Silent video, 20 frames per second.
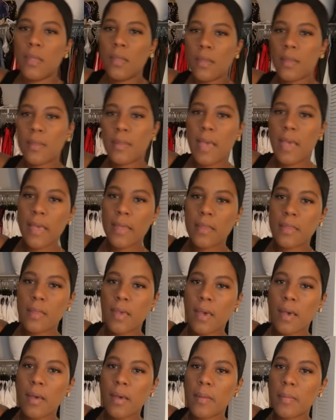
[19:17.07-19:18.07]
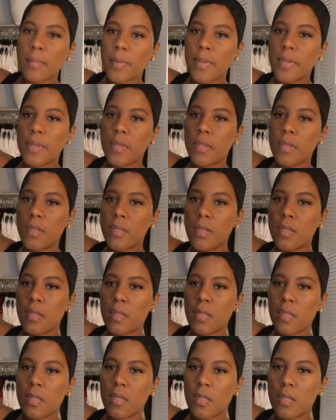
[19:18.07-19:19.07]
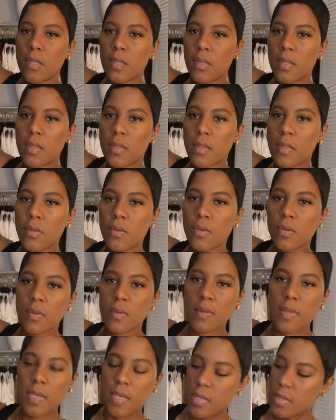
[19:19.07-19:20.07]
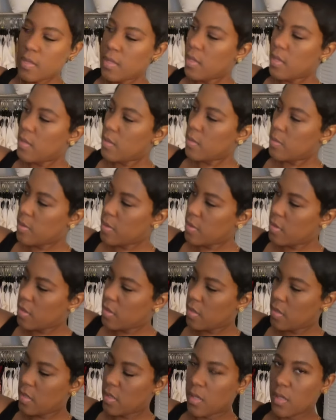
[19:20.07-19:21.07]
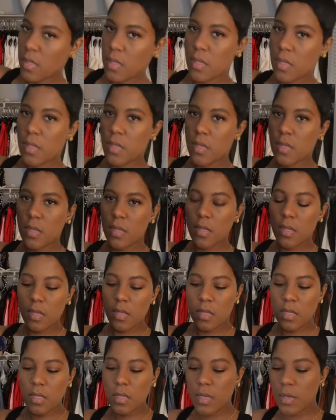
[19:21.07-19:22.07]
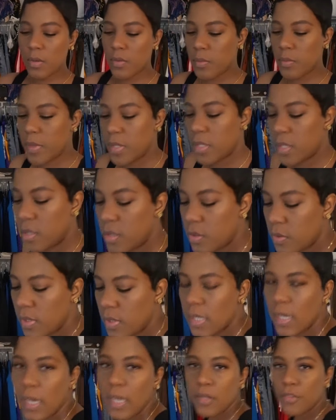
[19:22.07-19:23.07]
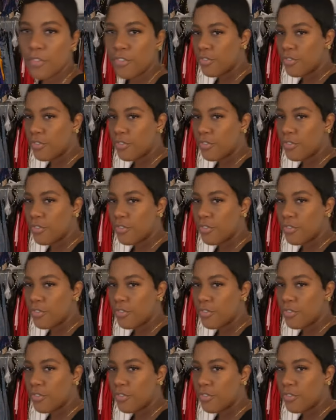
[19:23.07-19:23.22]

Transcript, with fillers: satin top, silk or satin top. I think that would be cute and kind of